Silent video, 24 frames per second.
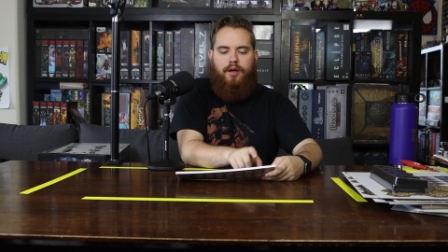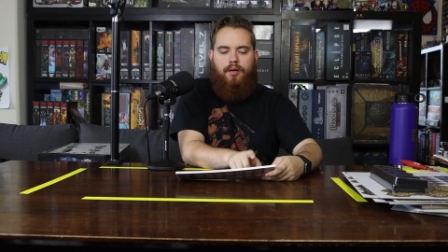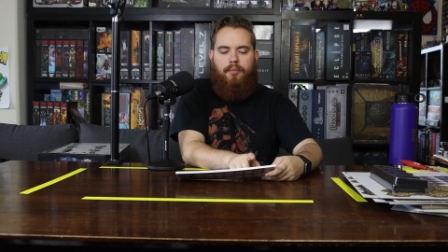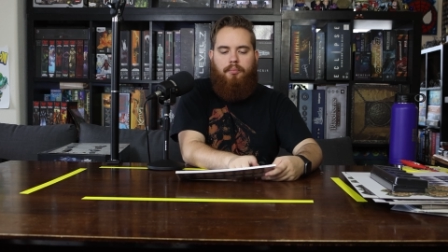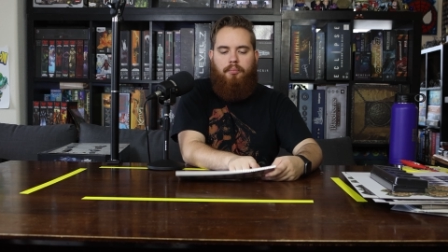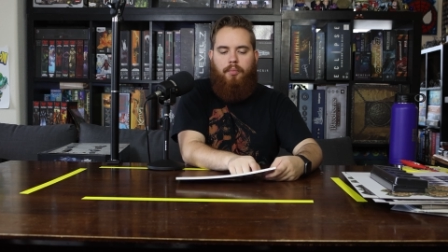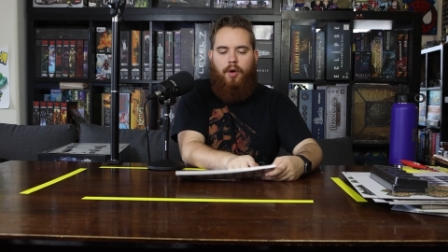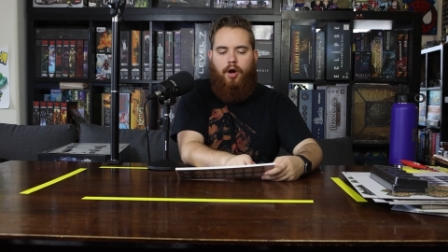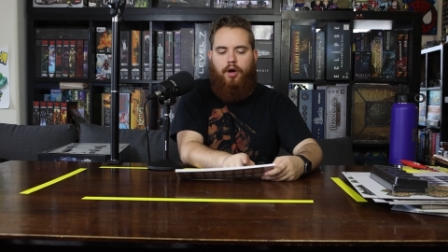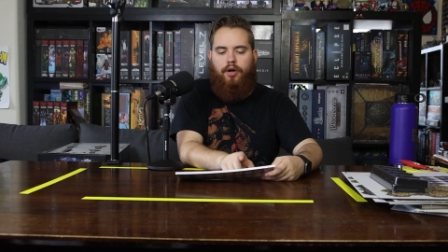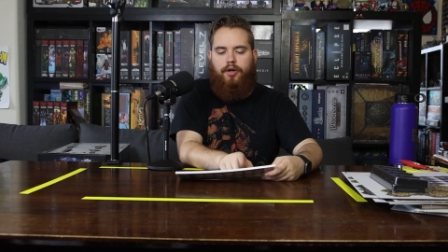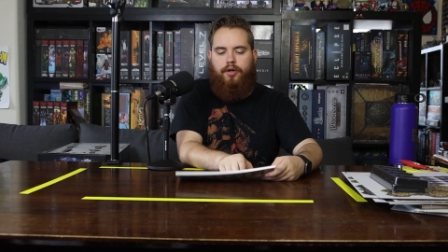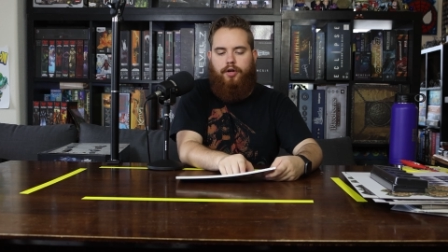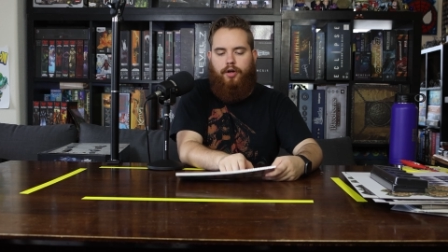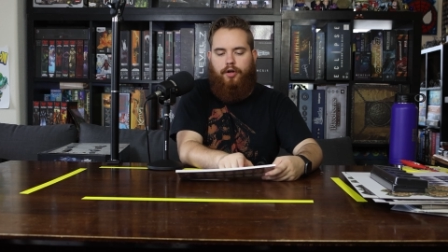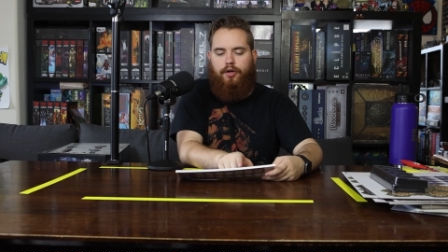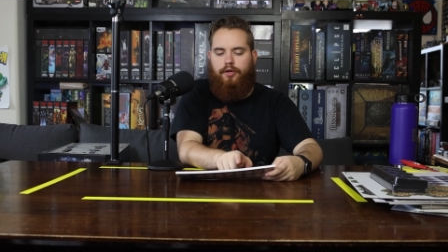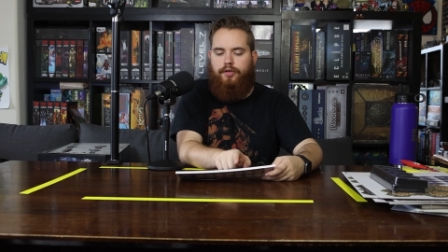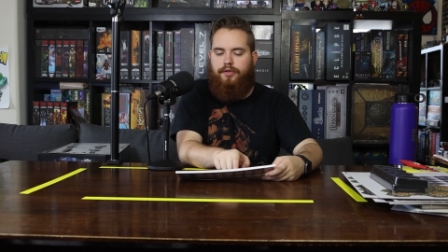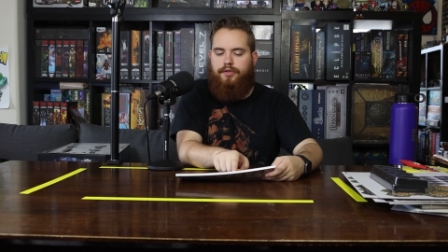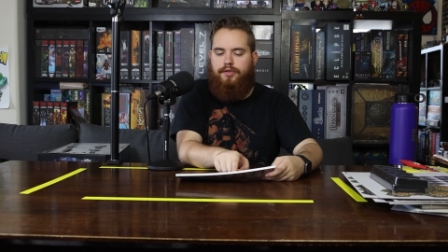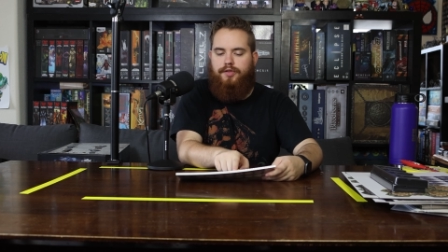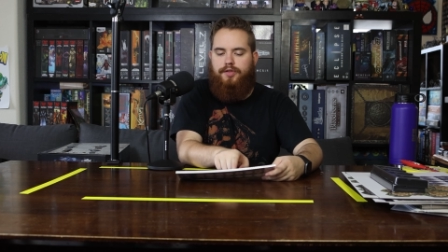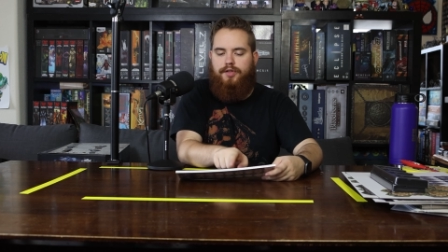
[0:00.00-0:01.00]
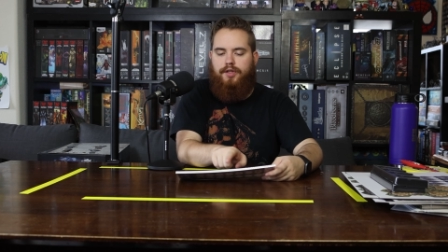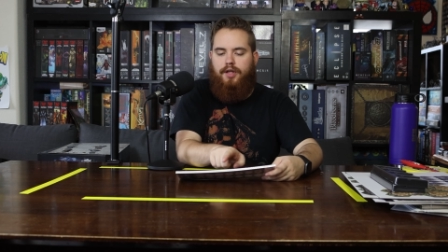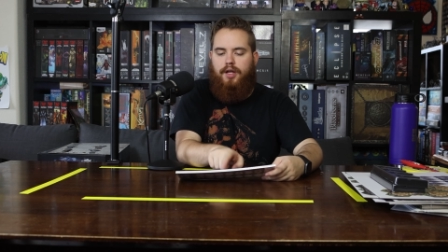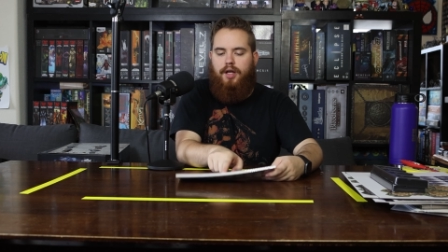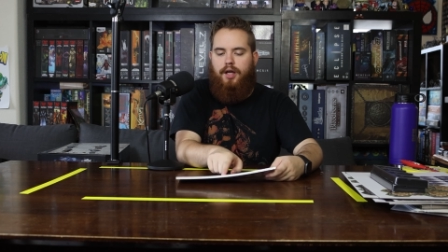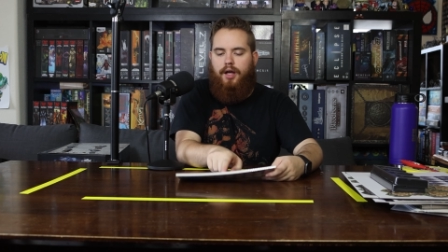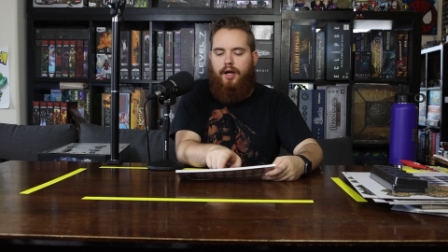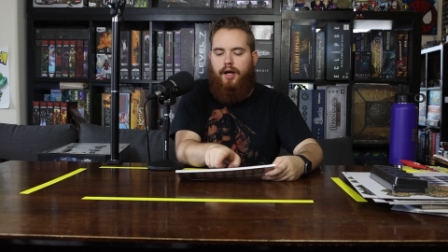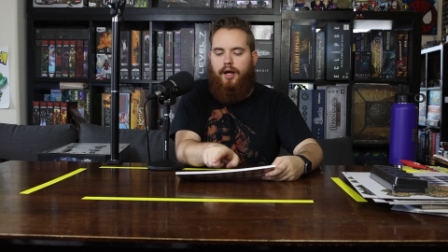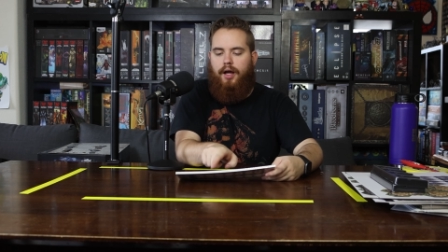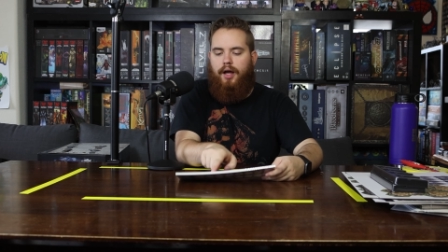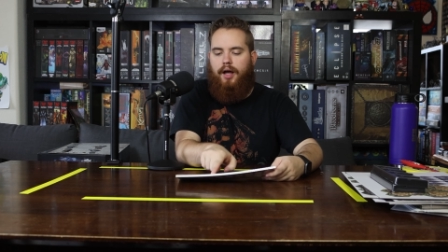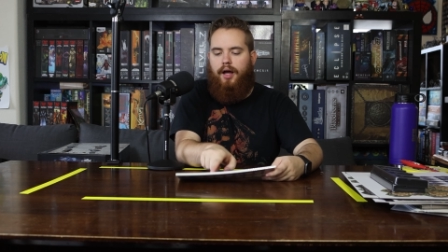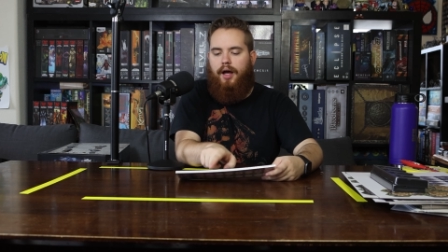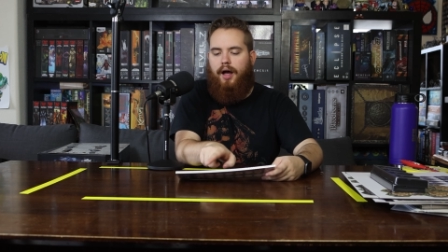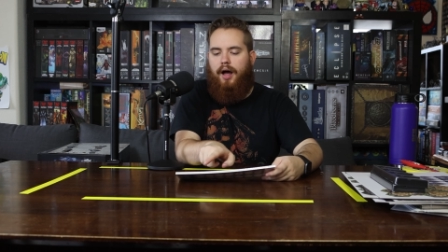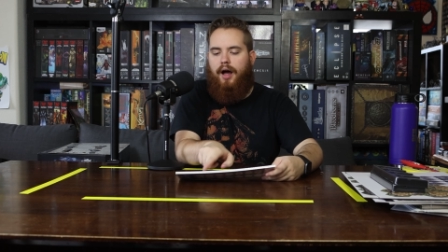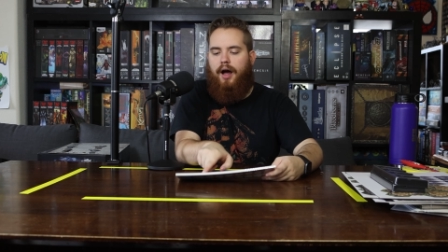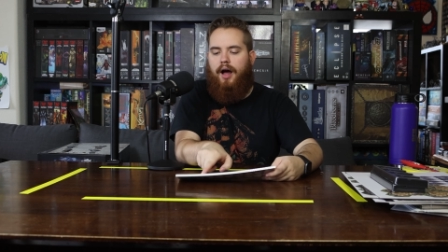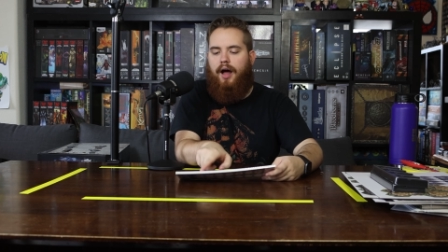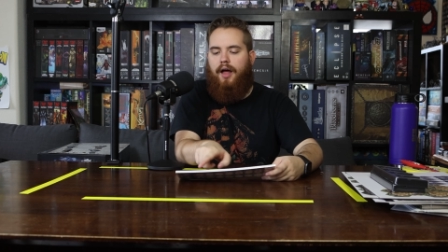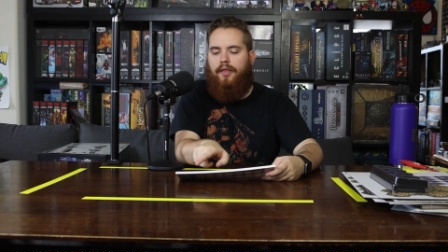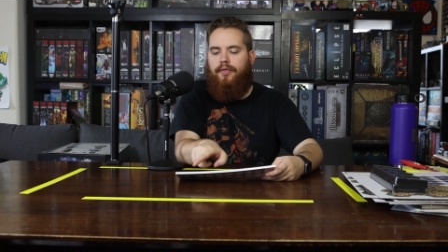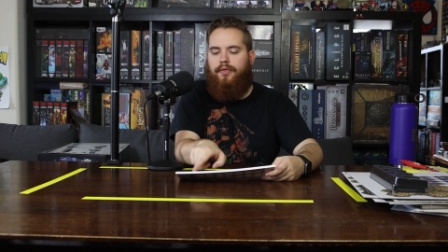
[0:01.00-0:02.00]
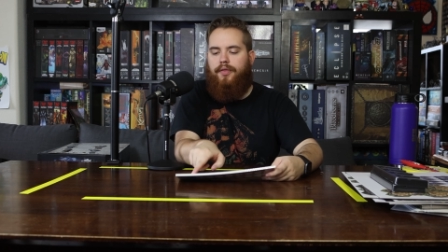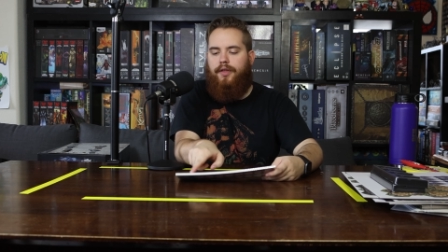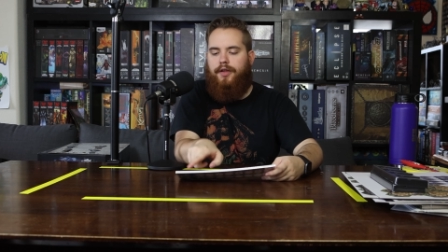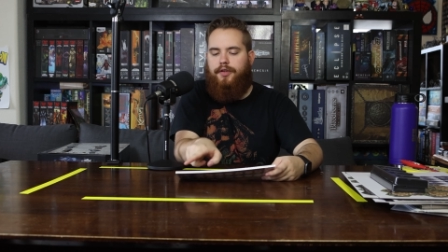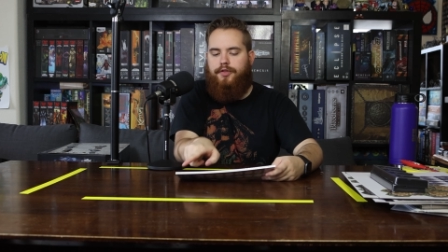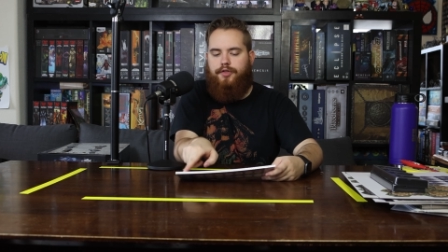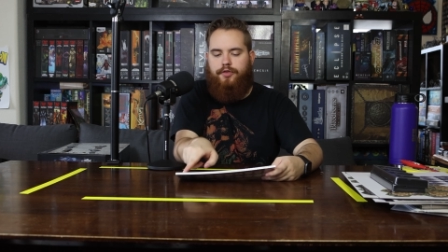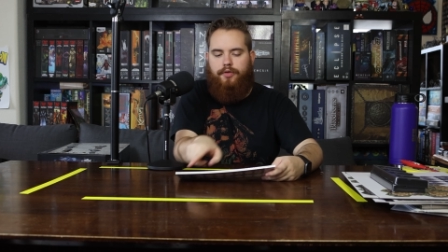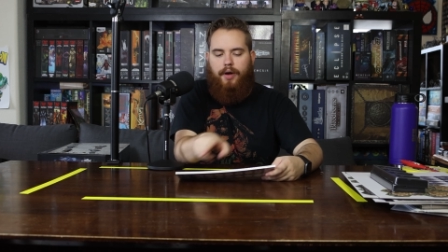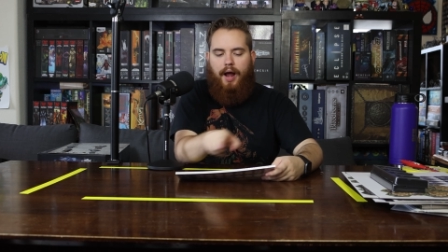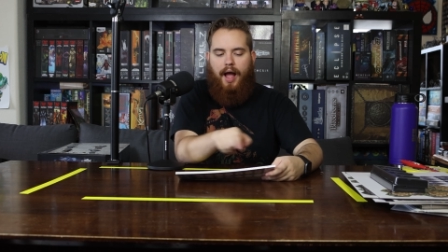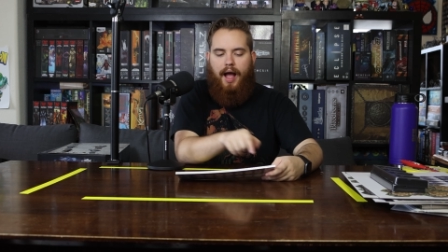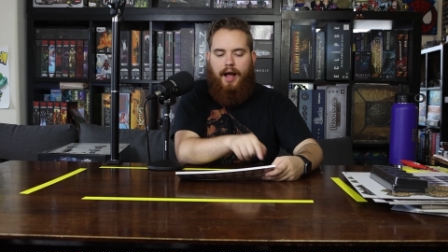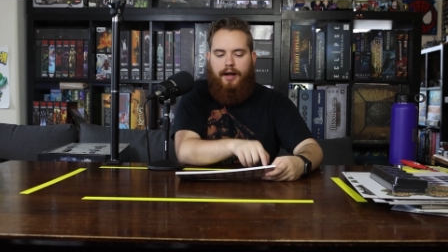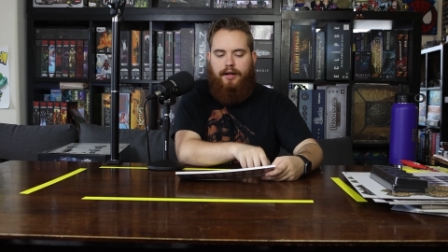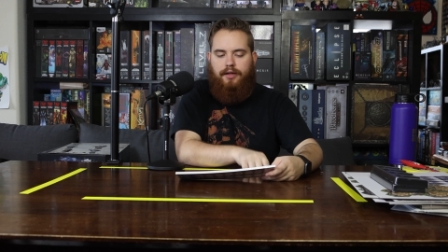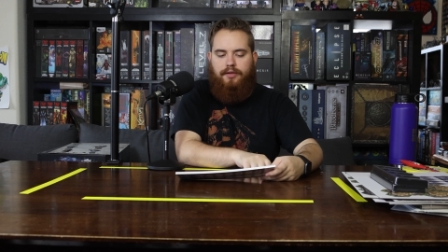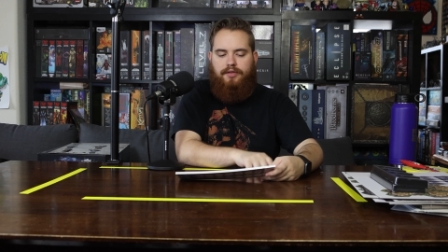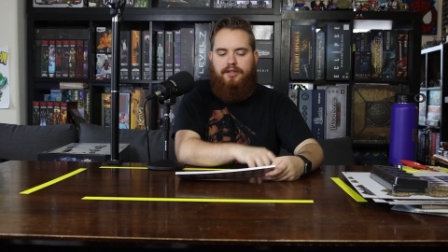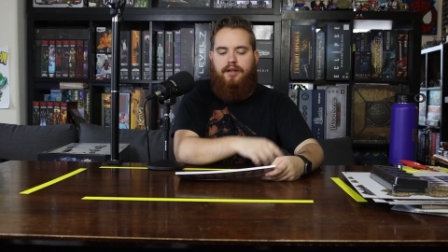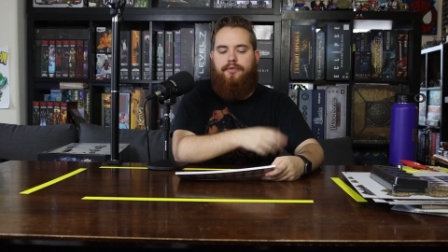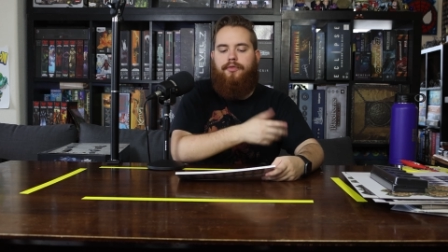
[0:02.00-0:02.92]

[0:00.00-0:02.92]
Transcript: markers uh, on the track,